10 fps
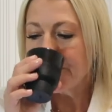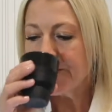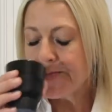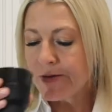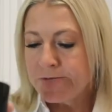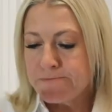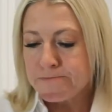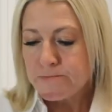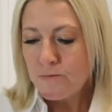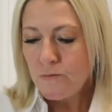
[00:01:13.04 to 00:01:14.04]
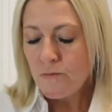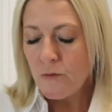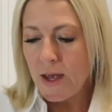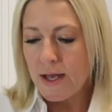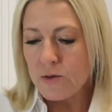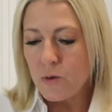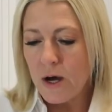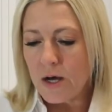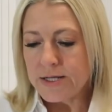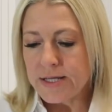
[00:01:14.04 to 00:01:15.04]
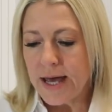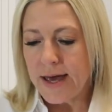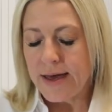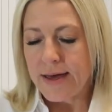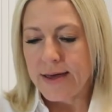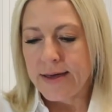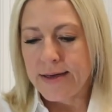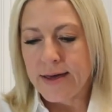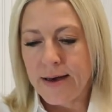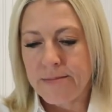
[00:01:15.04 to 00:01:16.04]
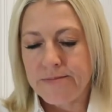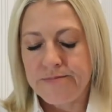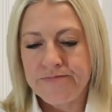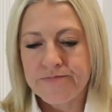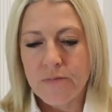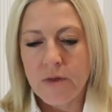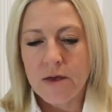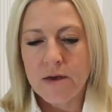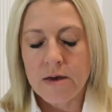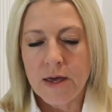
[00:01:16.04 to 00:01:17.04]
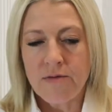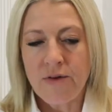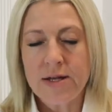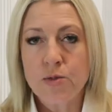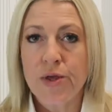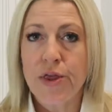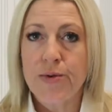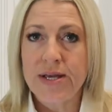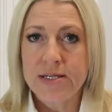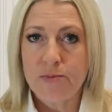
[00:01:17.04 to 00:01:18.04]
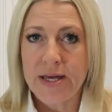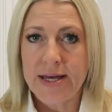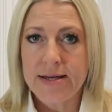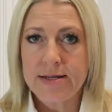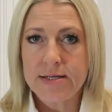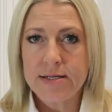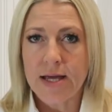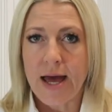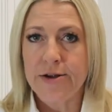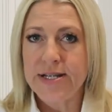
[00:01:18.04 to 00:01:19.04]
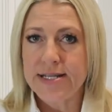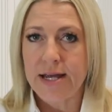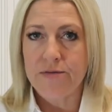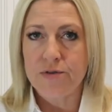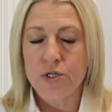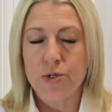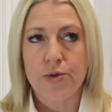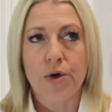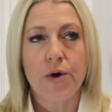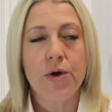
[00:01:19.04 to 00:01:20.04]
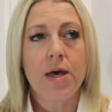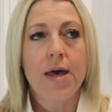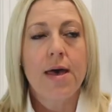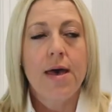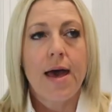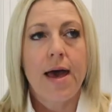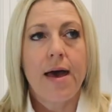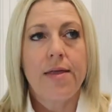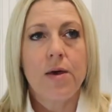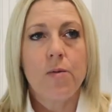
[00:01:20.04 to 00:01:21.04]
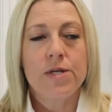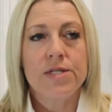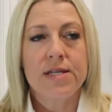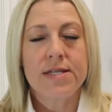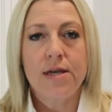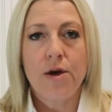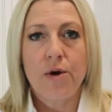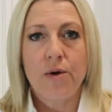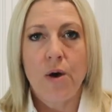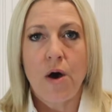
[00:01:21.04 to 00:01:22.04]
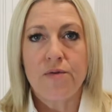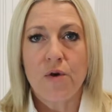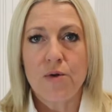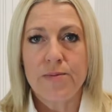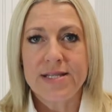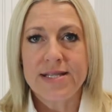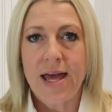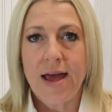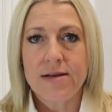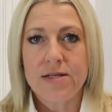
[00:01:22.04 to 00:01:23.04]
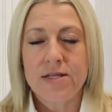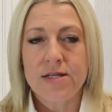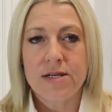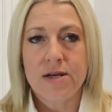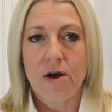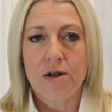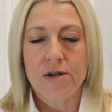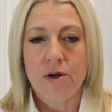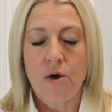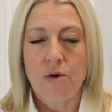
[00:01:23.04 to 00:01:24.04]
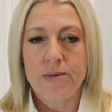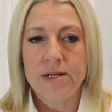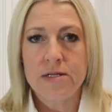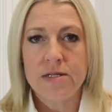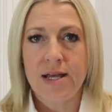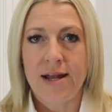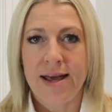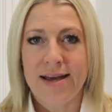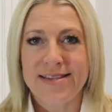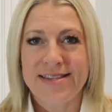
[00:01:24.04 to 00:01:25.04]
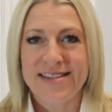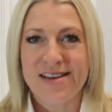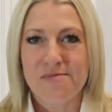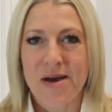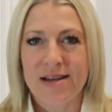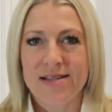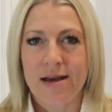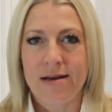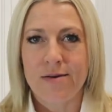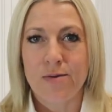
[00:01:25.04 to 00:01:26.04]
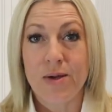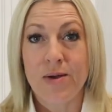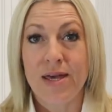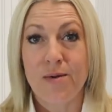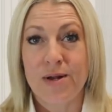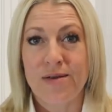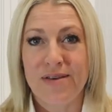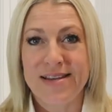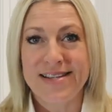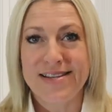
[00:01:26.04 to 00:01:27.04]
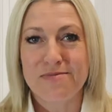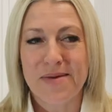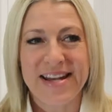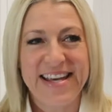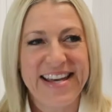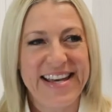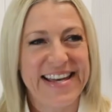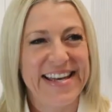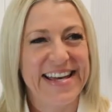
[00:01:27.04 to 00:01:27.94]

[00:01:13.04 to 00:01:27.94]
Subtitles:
It was a event with 3 speakers. I only stayed for 2 though. There was the CEO of Goldman Sachs, Colin Coleman, telling us about how he would invest his money